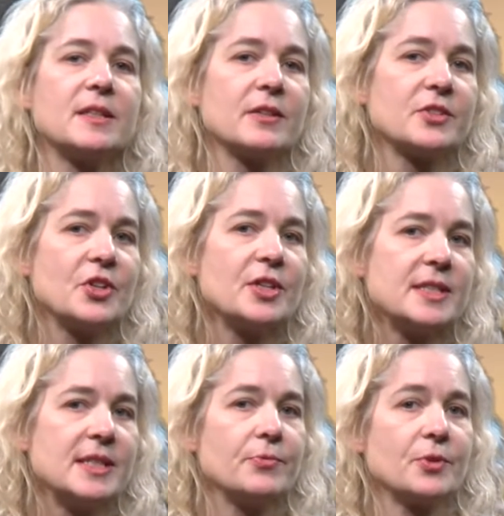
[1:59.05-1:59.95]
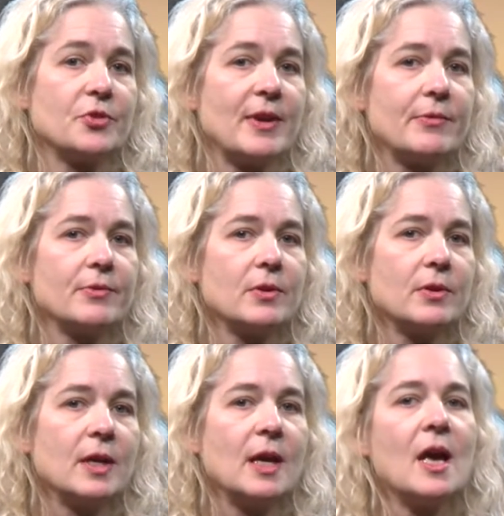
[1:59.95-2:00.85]
an alternative for
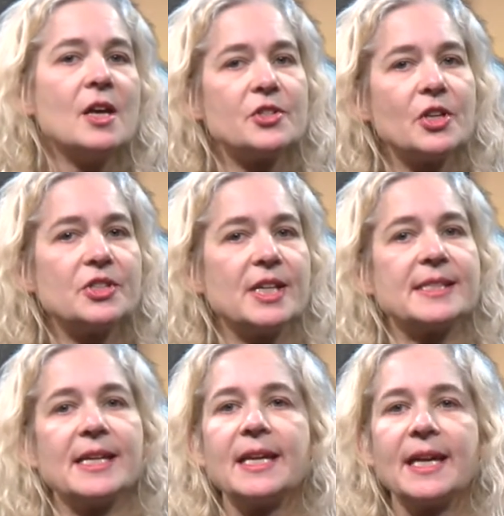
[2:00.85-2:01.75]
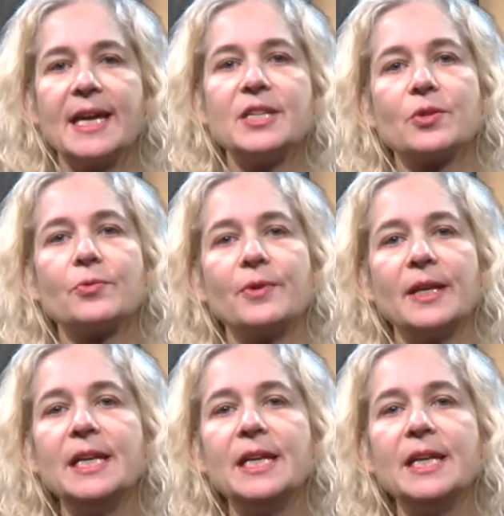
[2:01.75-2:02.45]
travel, such as in case of